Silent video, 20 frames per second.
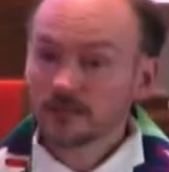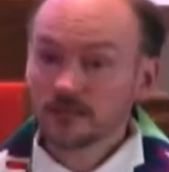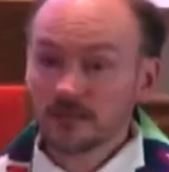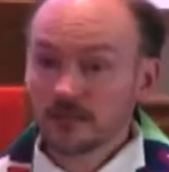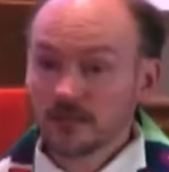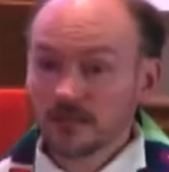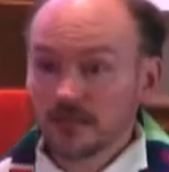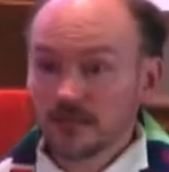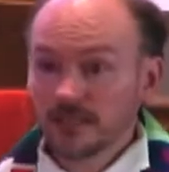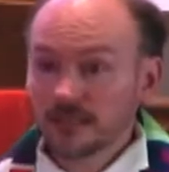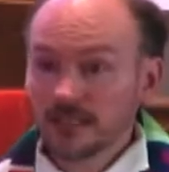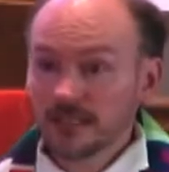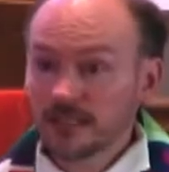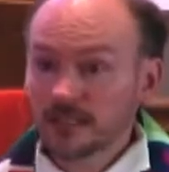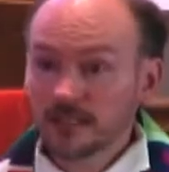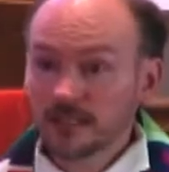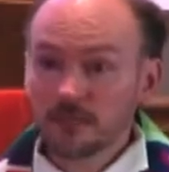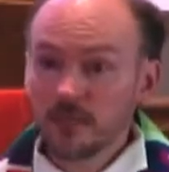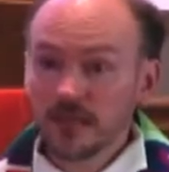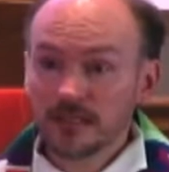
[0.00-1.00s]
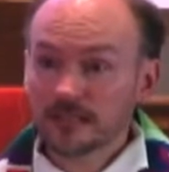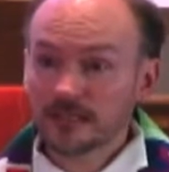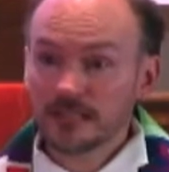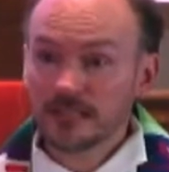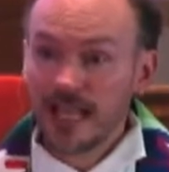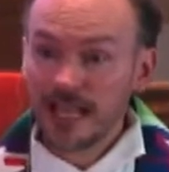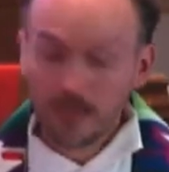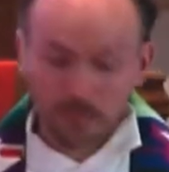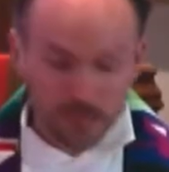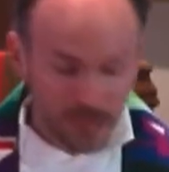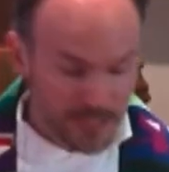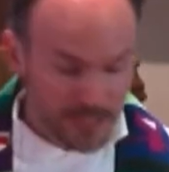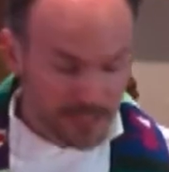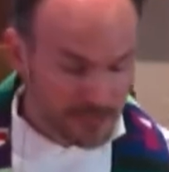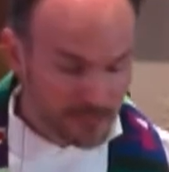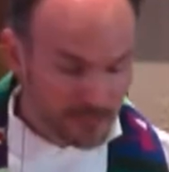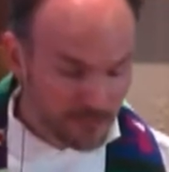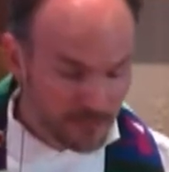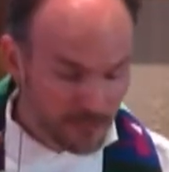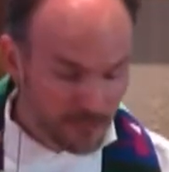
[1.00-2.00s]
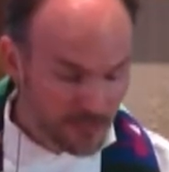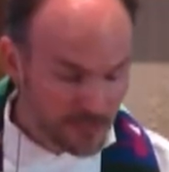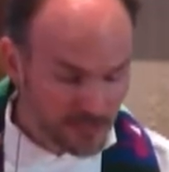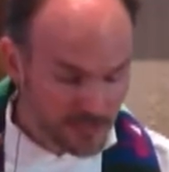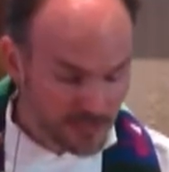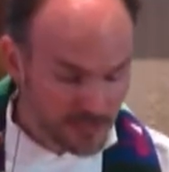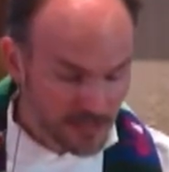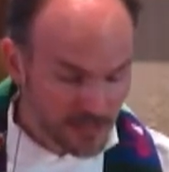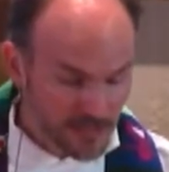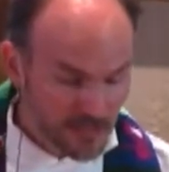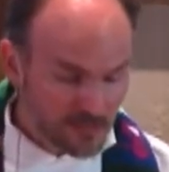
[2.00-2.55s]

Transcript: These things must take place first.